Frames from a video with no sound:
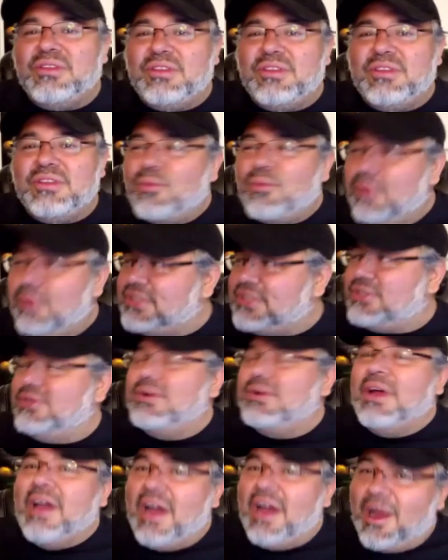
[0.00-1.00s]
with you.
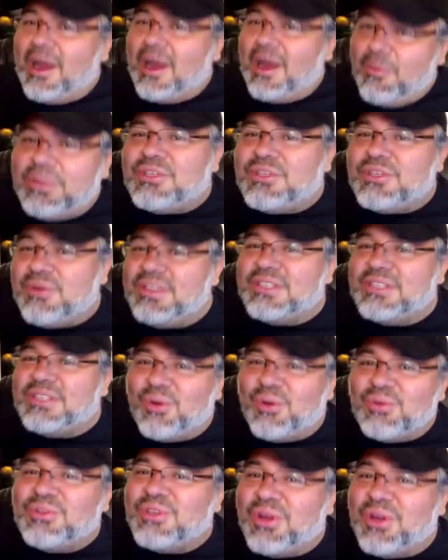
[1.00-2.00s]
I'm with you on this
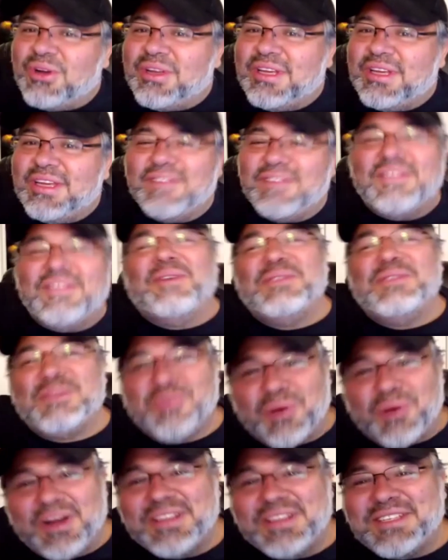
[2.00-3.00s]
whole journey, even though I'm
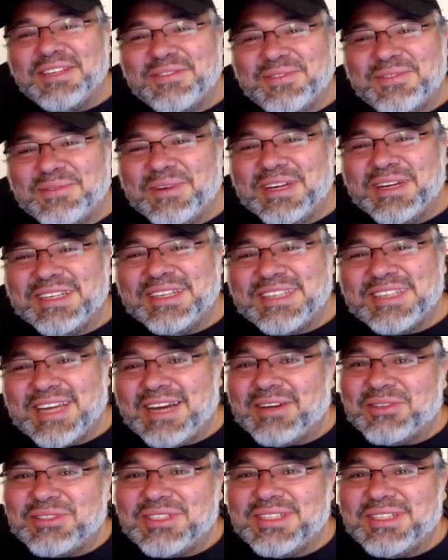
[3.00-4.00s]
just watching it from my
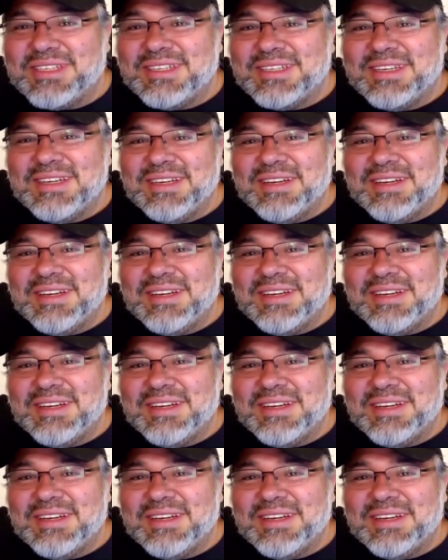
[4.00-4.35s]
couch, you know?